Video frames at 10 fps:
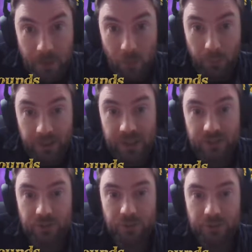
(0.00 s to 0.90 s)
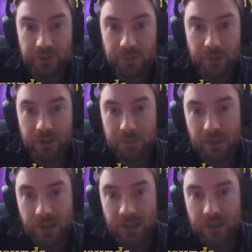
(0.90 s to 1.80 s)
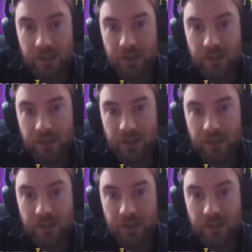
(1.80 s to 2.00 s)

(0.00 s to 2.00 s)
What we need to draw is a Spreading Plague.